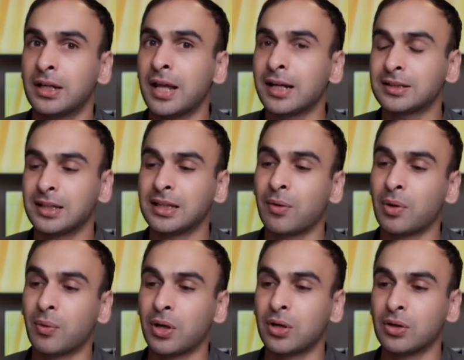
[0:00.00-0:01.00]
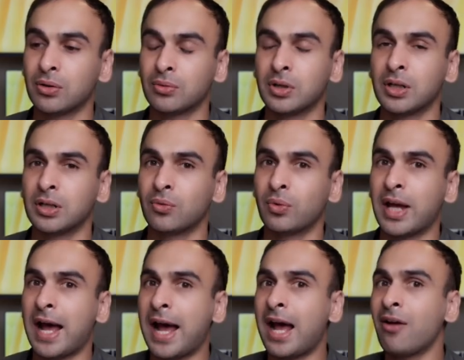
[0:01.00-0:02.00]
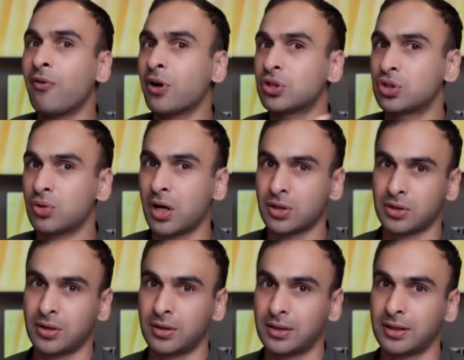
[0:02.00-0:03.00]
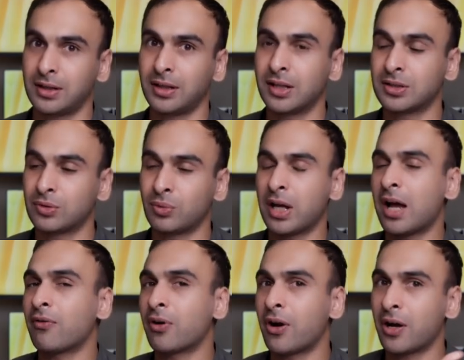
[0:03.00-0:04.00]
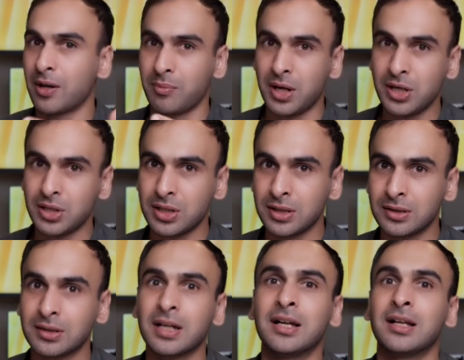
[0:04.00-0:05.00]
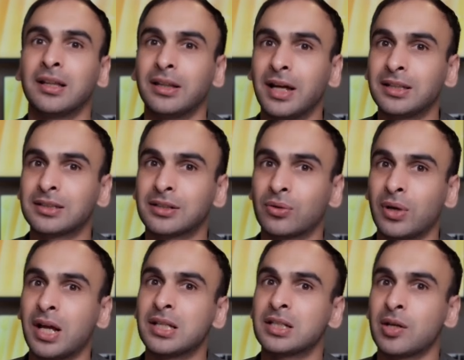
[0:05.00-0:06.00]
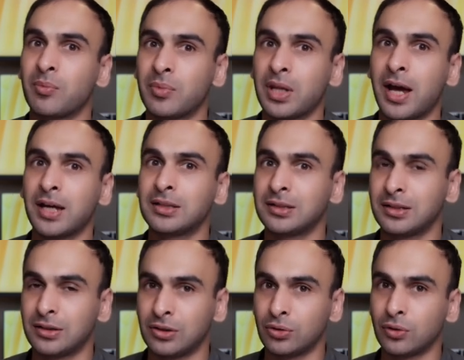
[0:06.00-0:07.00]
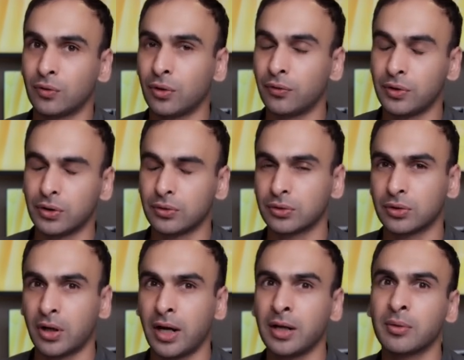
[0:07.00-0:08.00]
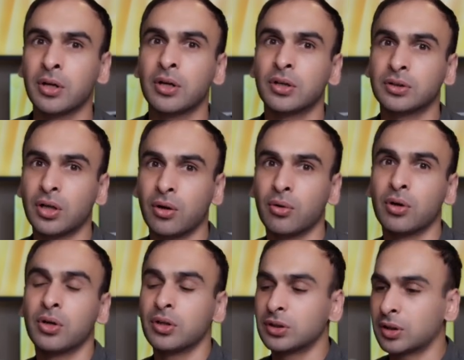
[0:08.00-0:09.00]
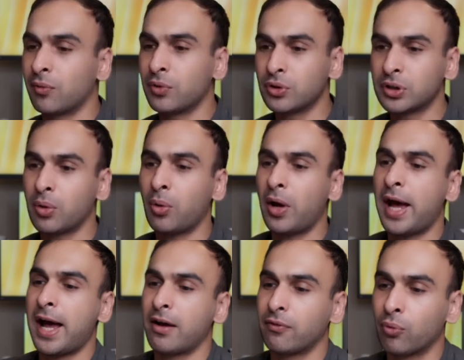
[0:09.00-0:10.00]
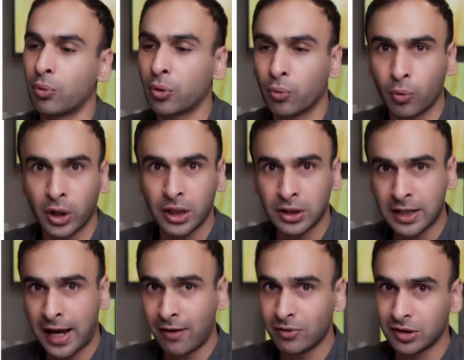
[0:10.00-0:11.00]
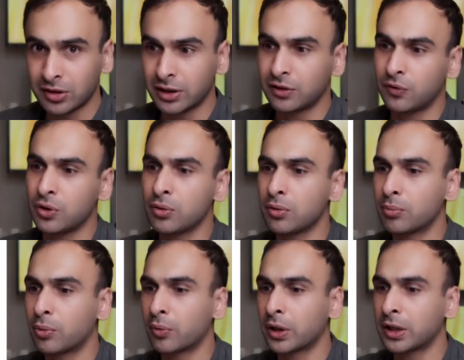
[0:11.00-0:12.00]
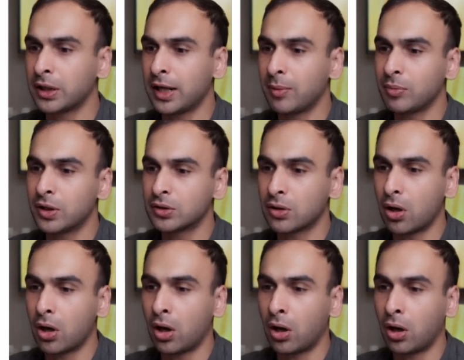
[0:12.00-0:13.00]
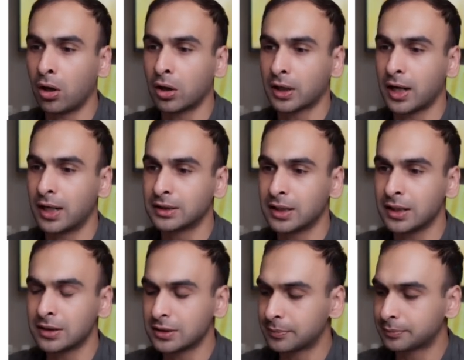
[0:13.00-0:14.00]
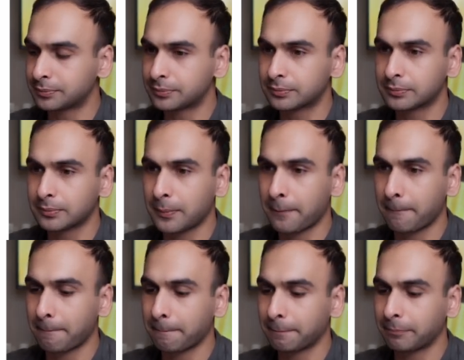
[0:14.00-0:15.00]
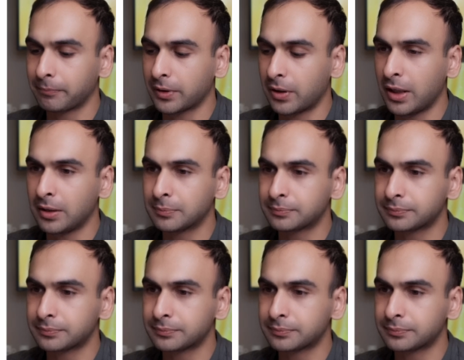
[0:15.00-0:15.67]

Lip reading: The next thing that we want to do, we have our structure. We have our automations. Let's create some nice, useful views. All right. So some views that we'll have. We're going to have this list view, but we're going to name this all content. All right.